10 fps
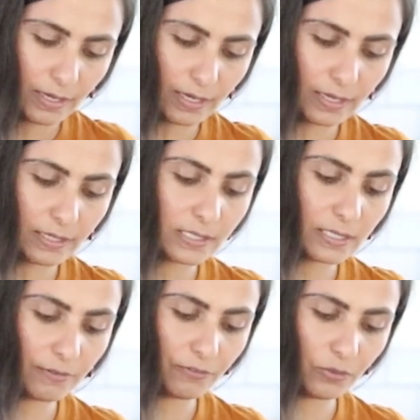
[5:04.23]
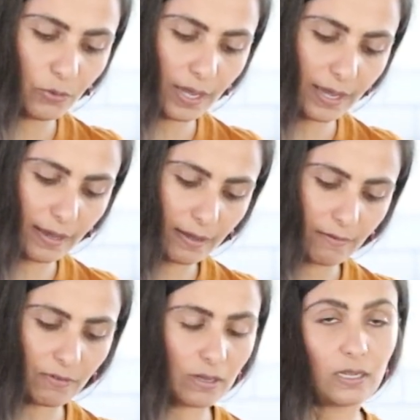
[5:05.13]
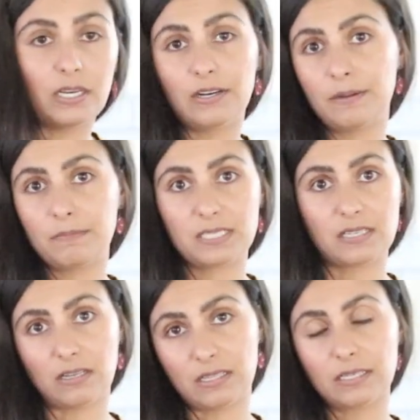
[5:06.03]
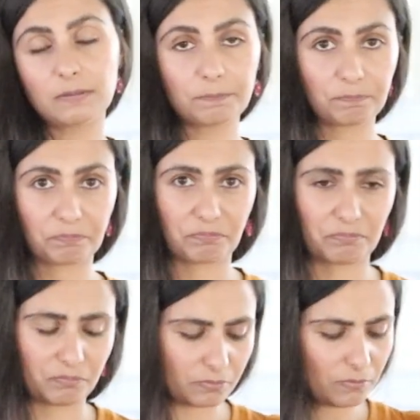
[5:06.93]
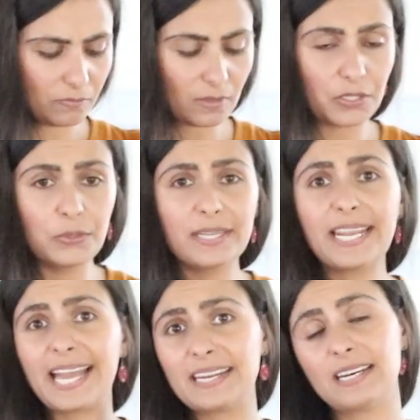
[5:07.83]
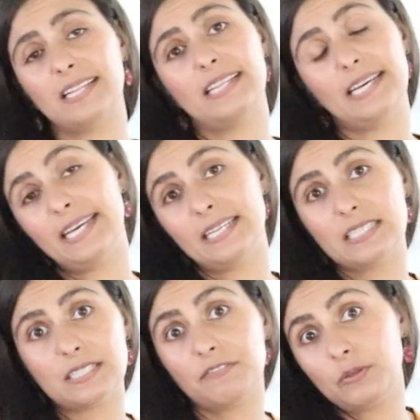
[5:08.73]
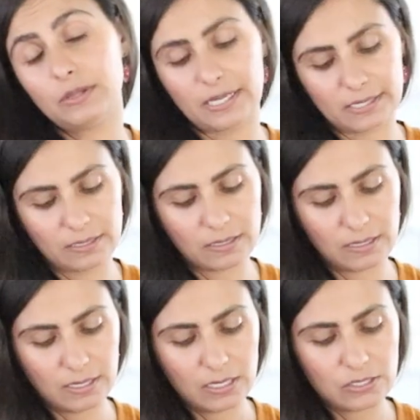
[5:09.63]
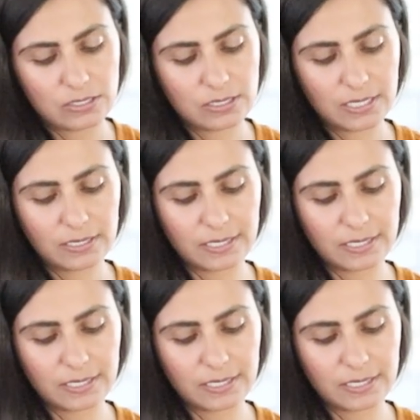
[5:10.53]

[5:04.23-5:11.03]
And if you have garam masala, you can add it at the end if you like, just like